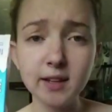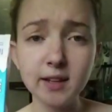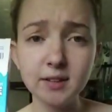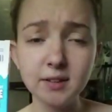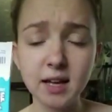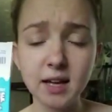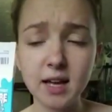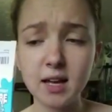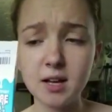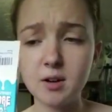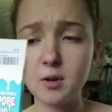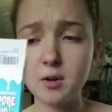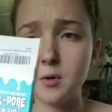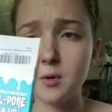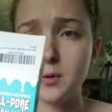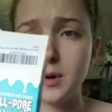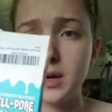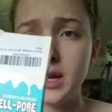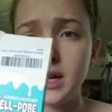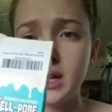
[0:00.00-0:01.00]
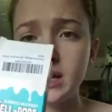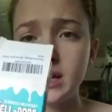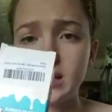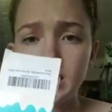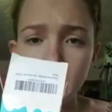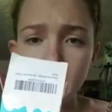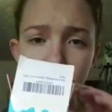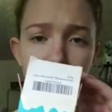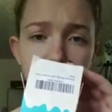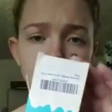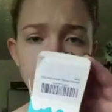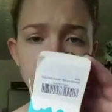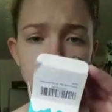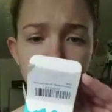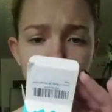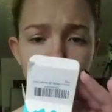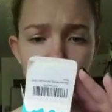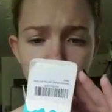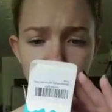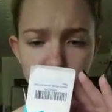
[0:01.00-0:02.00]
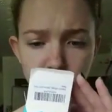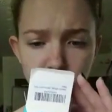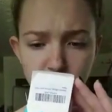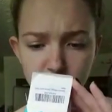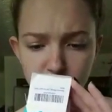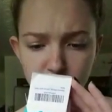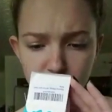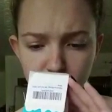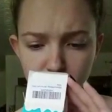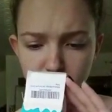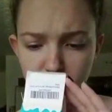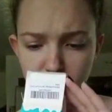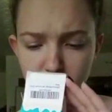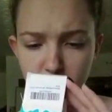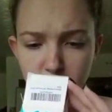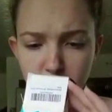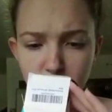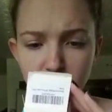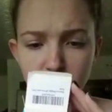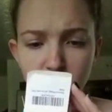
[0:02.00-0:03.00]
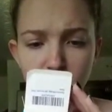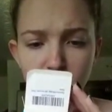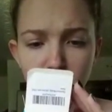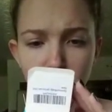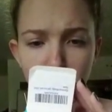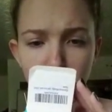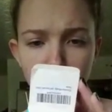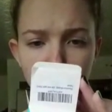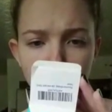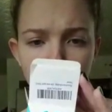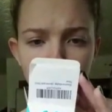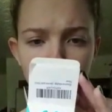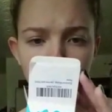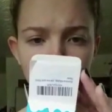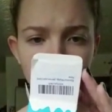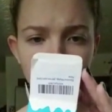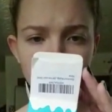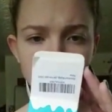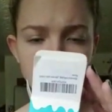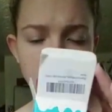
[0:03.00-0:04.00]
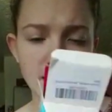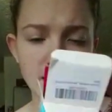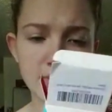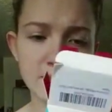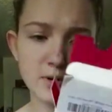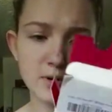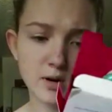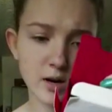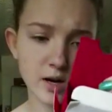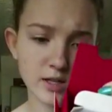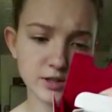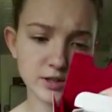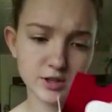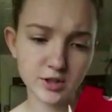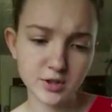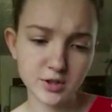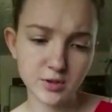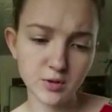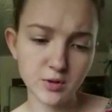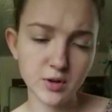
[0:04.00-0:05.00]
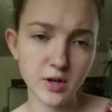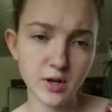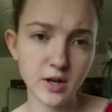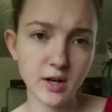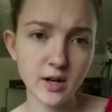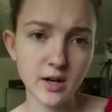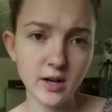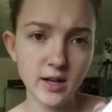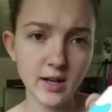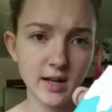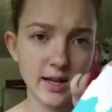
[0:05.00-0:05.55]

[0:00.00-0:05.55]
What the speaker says: it's a Korean skincare product. I'm not sure.